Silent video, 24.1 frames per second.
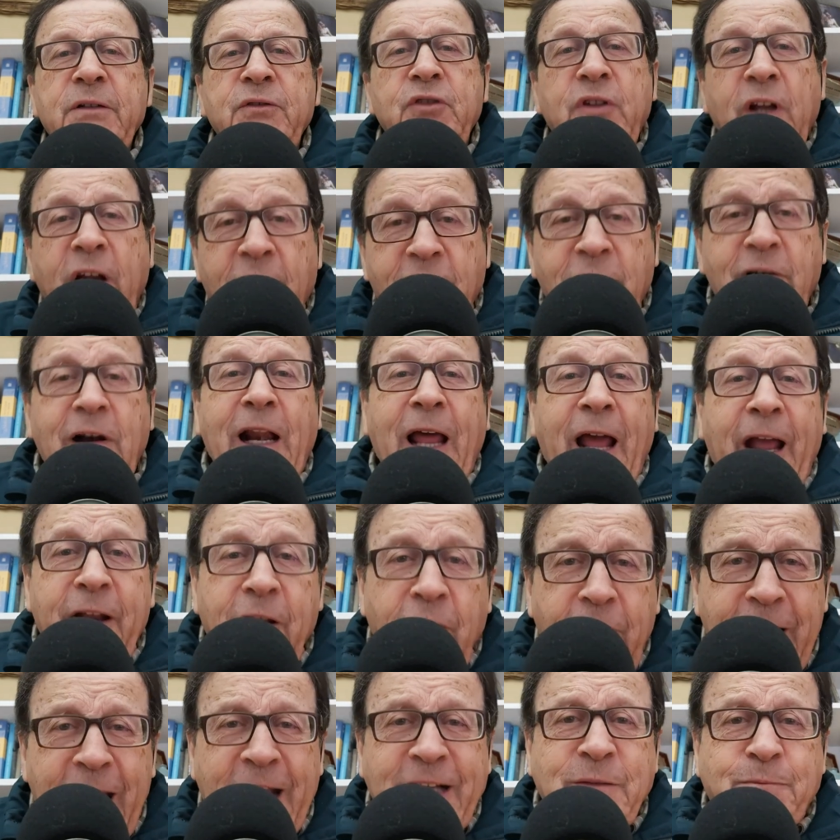They rely
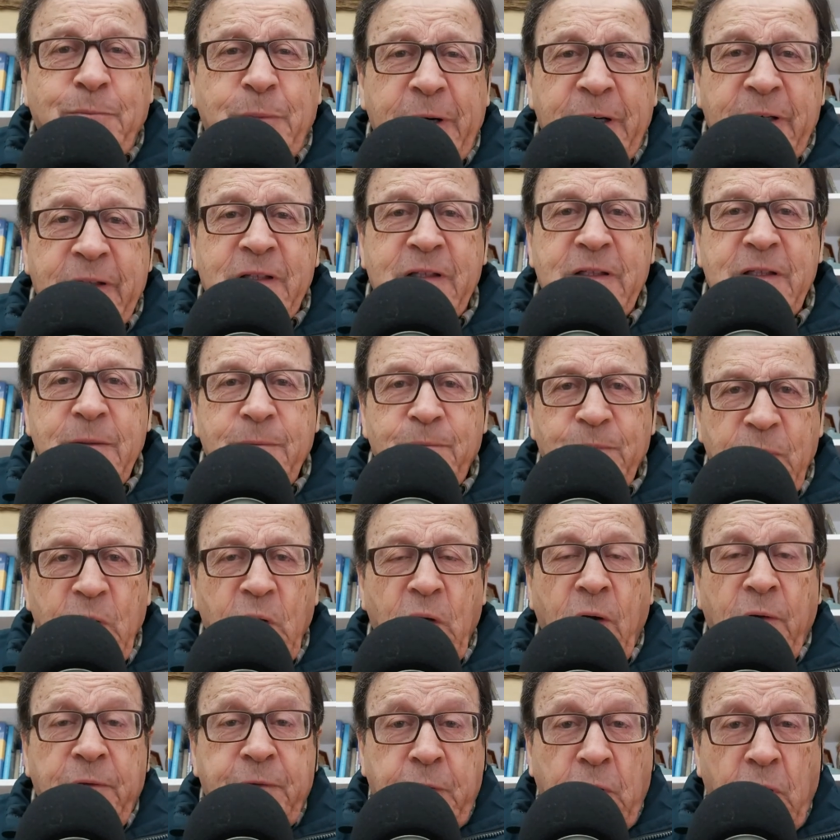on experts.
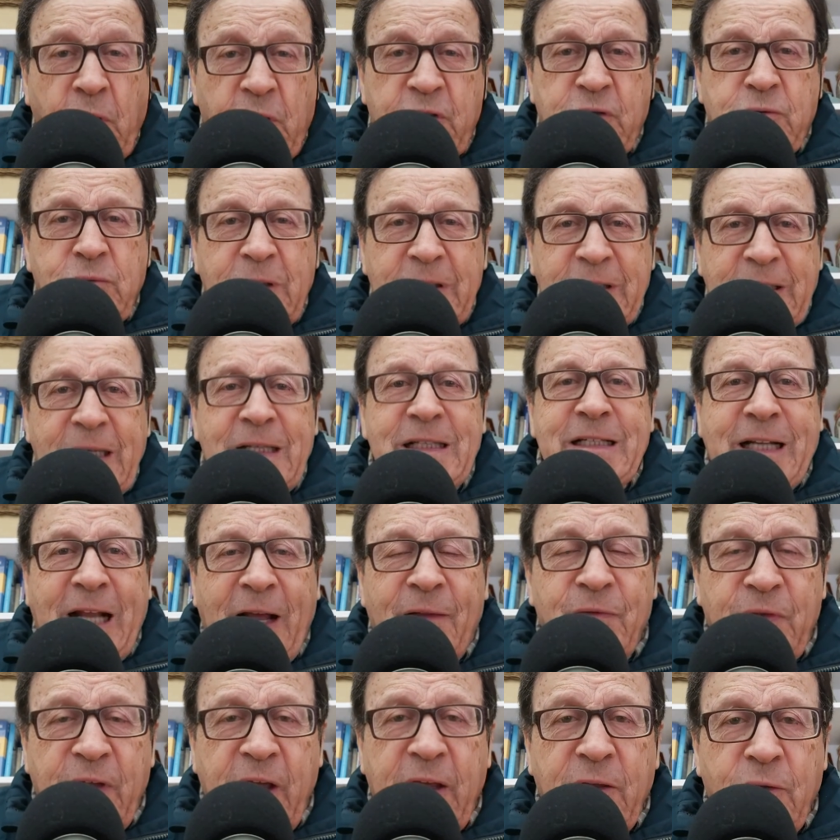Of course, what else
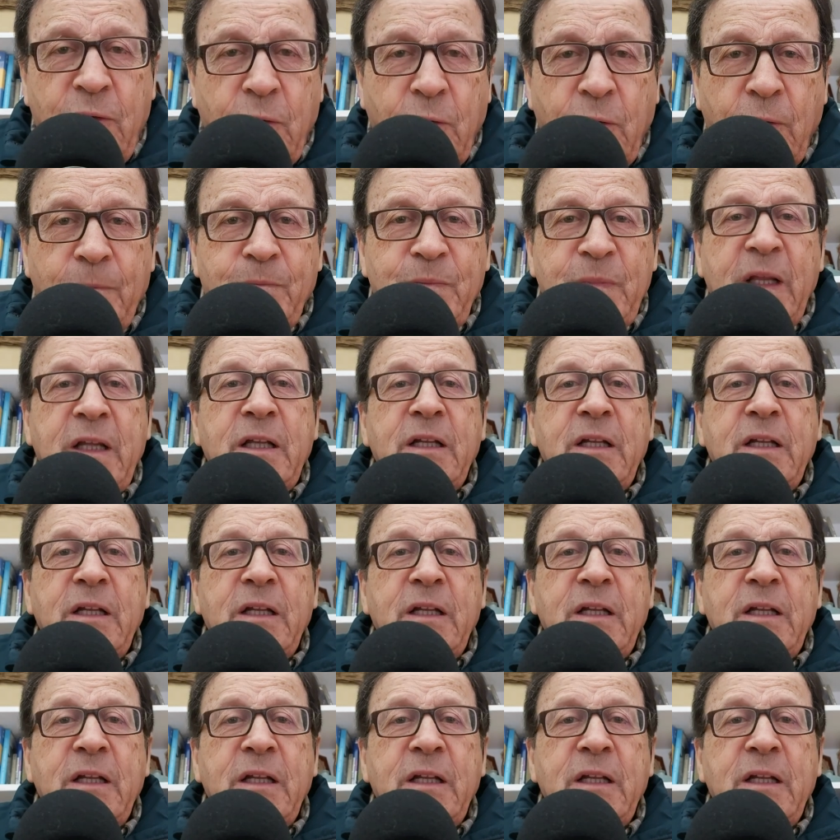can they do?